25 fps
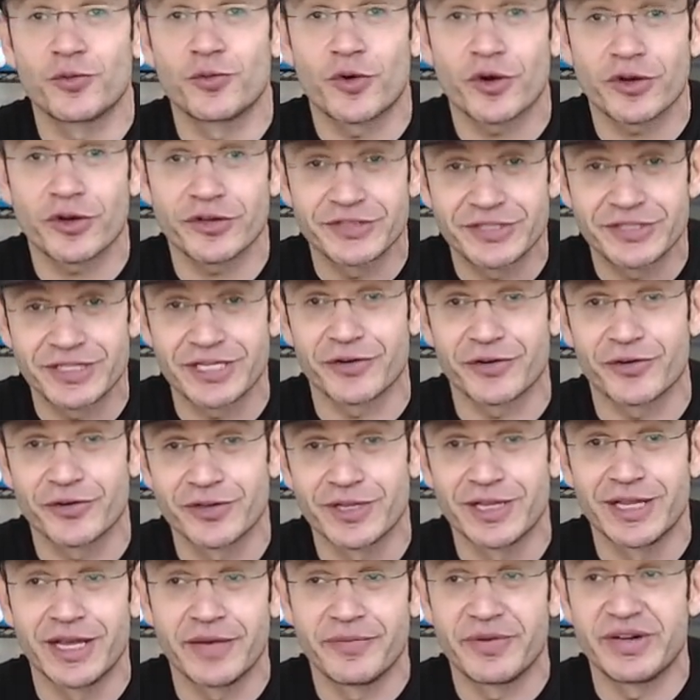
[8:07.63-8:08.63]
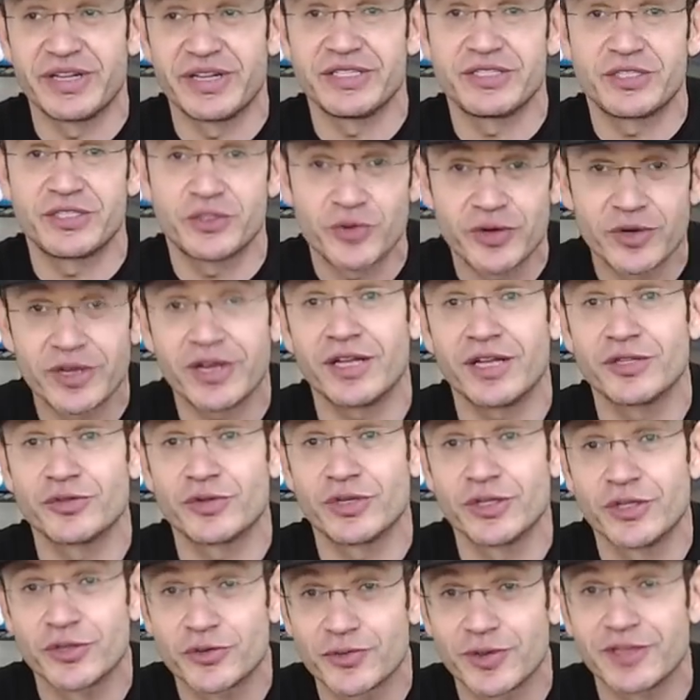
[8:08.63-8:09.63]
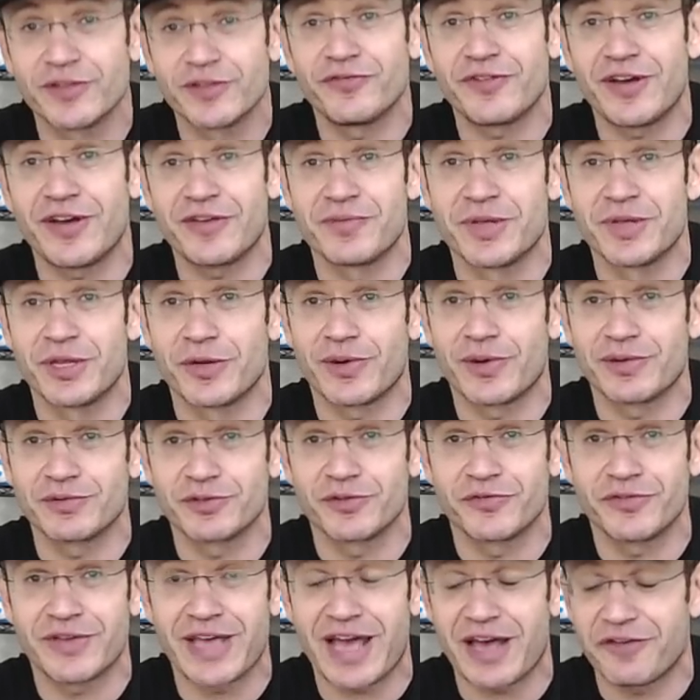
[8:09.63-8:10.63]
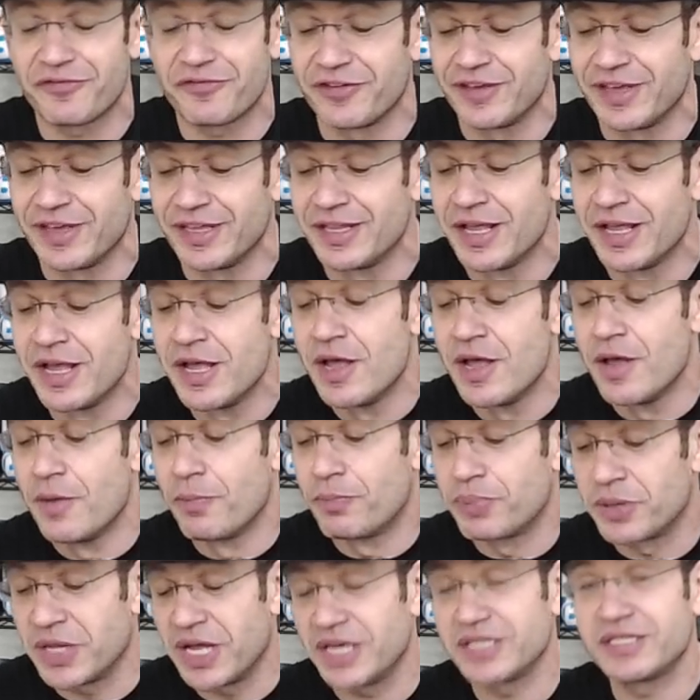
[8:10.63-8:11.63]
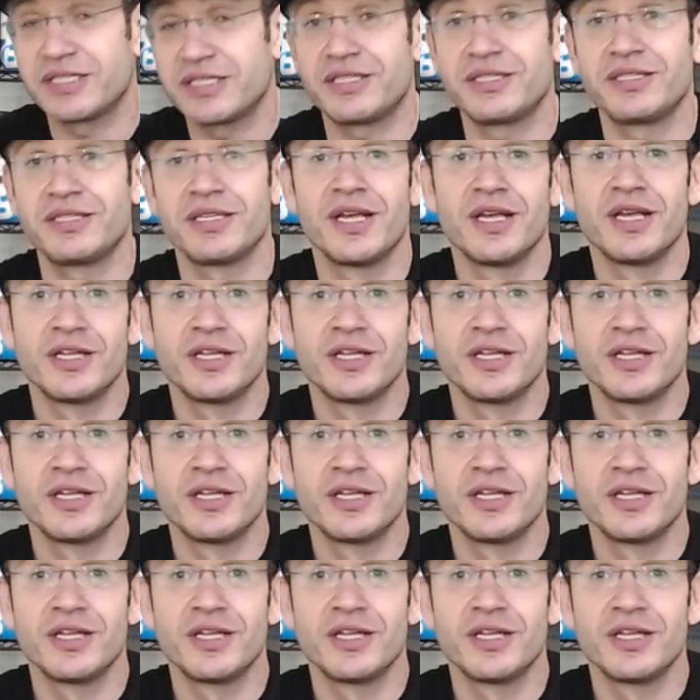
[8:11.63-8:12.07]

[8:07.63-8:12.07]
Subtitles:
works here on the label is 325 milligrams of caffeine plus